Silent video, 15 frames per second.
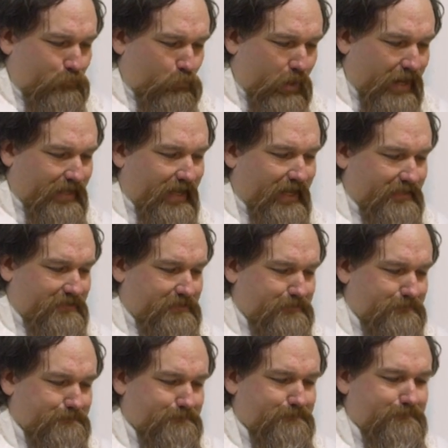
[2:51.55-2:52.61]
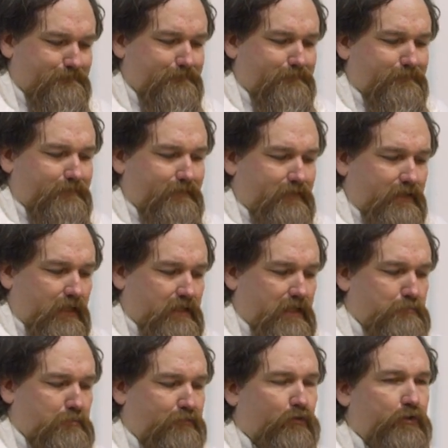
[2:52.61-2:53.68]
Why not? And
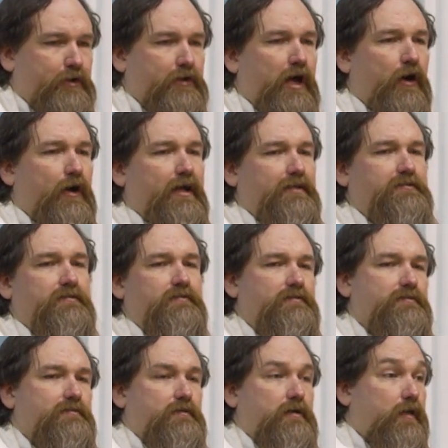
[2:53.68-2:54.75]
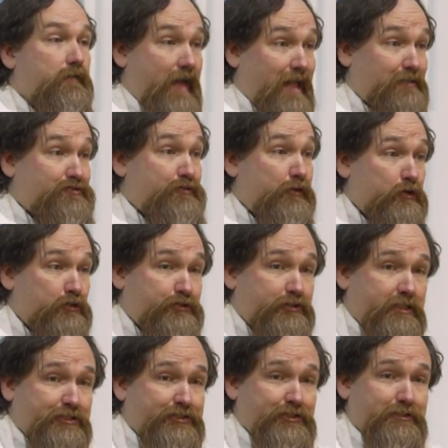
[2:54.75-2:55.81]
then before you know it, that's the new
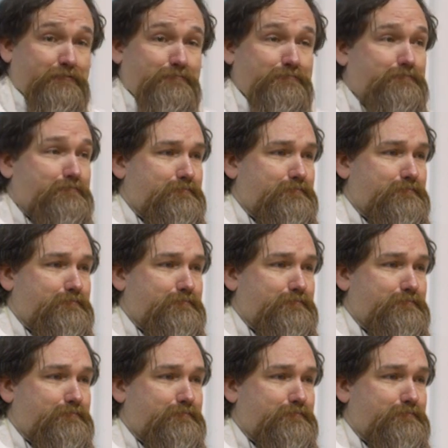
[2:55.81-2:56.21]
tradition.